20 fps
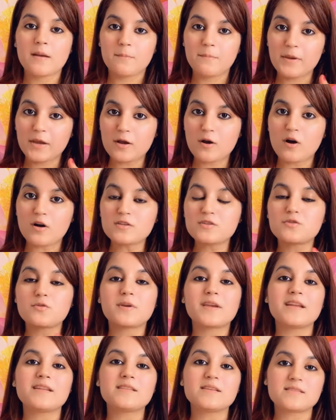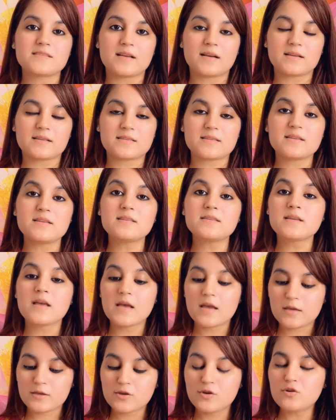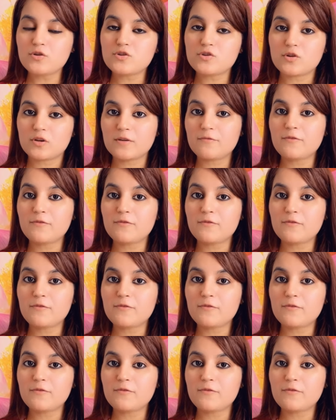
because to get the success, you should,